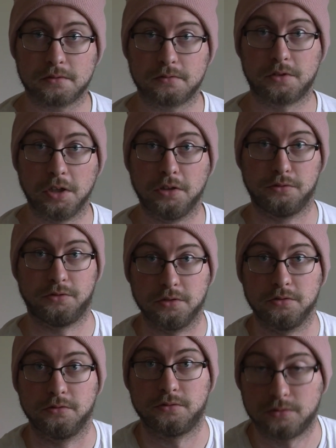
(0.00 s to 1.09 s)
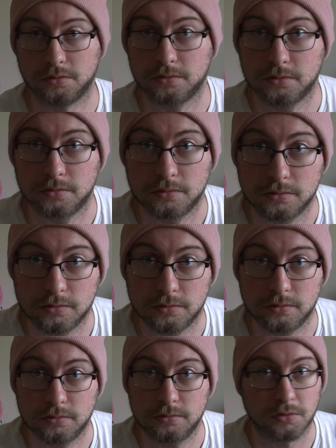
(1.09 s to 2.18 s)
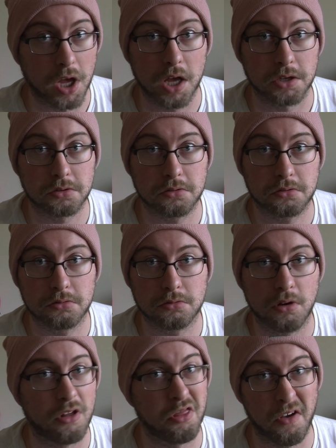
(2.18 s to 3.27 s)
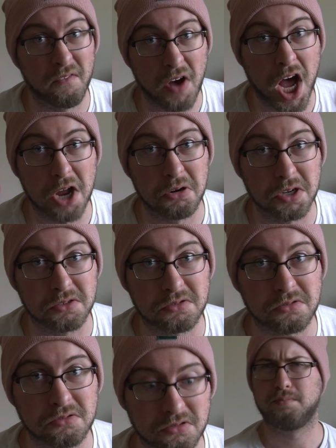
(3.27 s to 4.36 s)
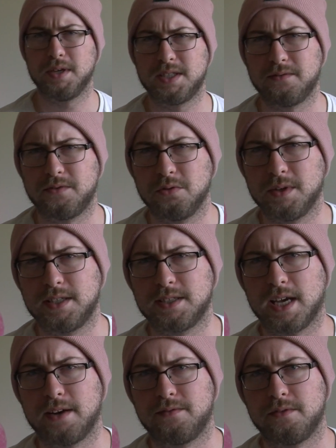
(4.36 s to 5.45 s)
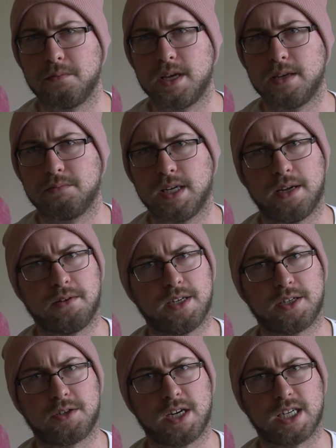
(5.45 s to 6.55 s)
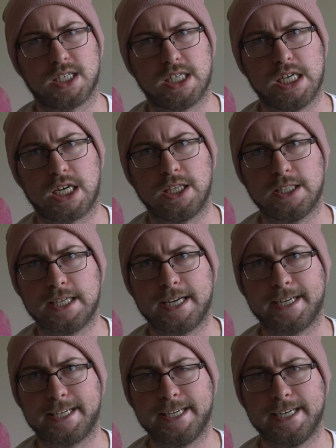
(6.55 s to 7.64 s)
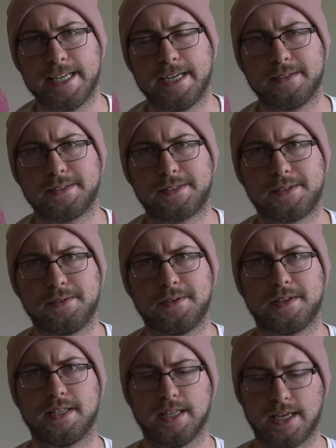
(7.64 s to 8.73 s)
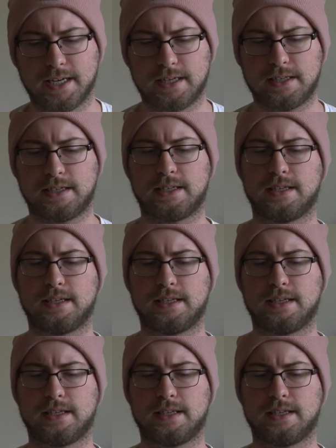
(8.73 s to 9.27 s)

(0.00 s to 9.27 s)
Yes, the virus. Busy few weeks ahead for me, but I'm going to try to knuckle down and get it out sooner than later.